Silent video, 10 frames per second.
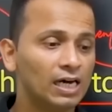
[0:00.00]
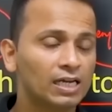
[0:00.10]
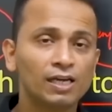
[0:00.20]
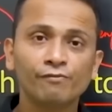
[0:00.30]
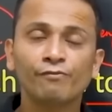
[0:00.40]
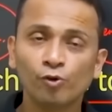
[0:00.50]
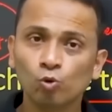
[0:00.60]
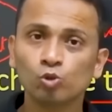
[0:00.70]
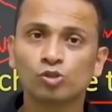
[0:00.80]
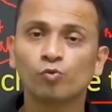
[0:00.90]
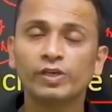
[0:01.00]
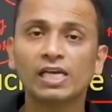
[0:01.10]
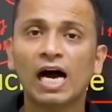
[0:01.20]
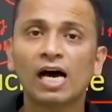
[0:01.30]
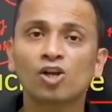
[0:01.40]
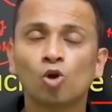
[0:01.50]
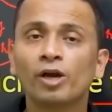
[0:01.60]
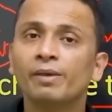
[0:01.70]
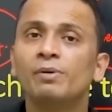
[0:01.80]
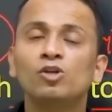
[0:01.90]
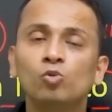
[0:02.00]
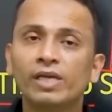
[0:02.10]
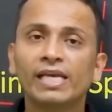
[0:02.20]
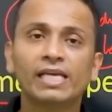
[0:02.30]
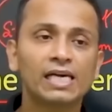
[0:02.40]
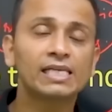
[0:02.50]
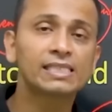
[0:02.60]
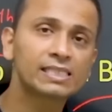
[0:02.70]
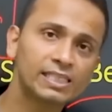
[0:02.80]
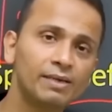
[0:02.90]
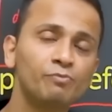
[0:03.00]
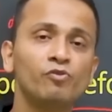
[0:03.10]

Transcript: confused. We are not able to take a step.